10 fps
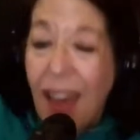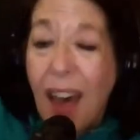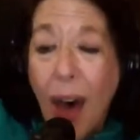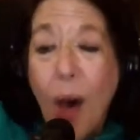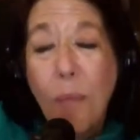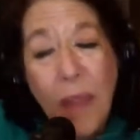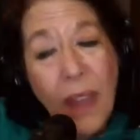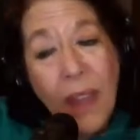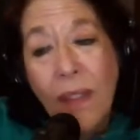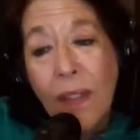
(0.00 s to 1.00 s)
Up
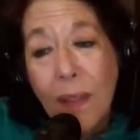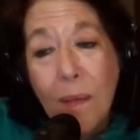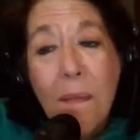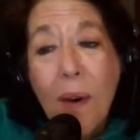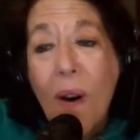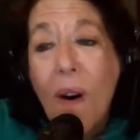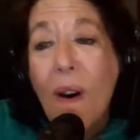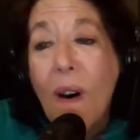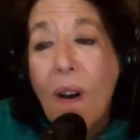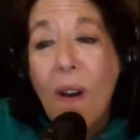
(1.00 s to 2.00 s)
in the
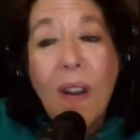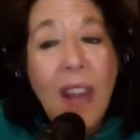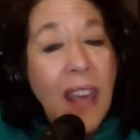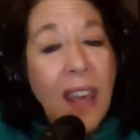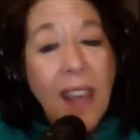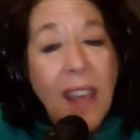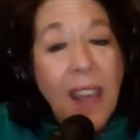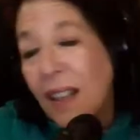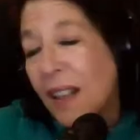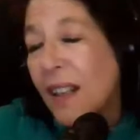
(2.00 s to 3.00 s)
morning,
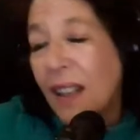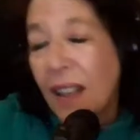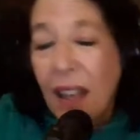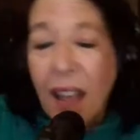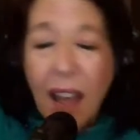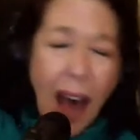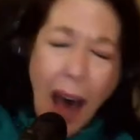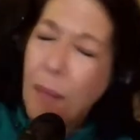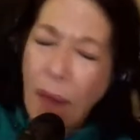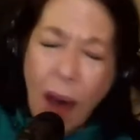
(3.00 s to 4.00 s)

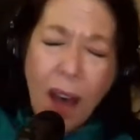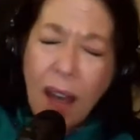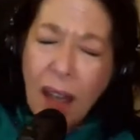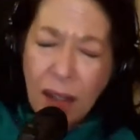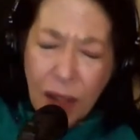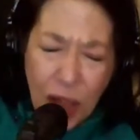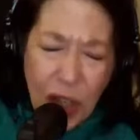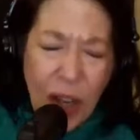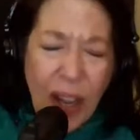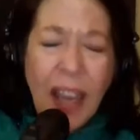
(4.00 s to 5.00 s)
hop on the
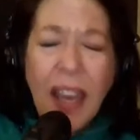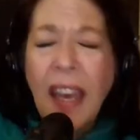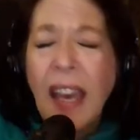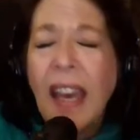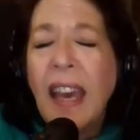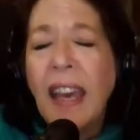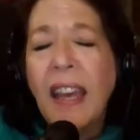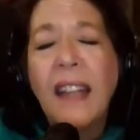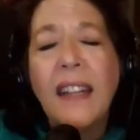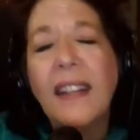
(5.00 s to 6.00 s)
train,
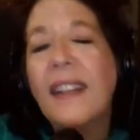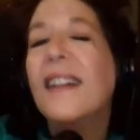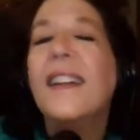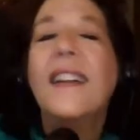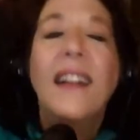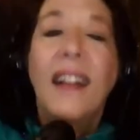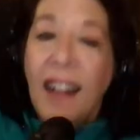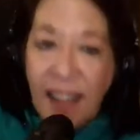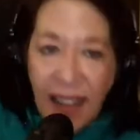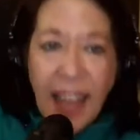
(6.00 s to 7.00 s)

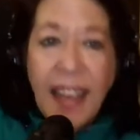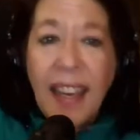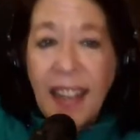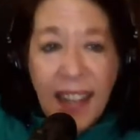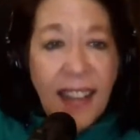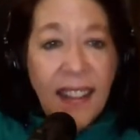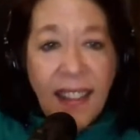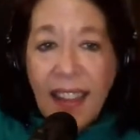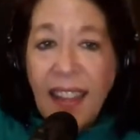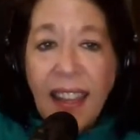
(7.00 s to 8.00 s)
late
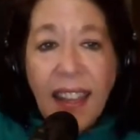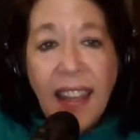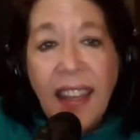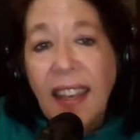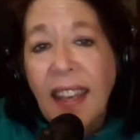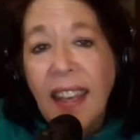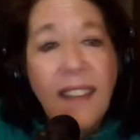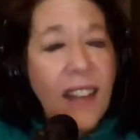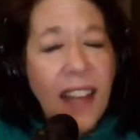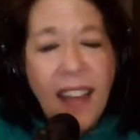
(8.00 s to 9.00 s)
in the
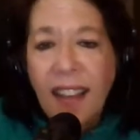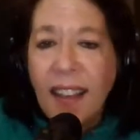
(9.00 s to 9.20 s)
evening,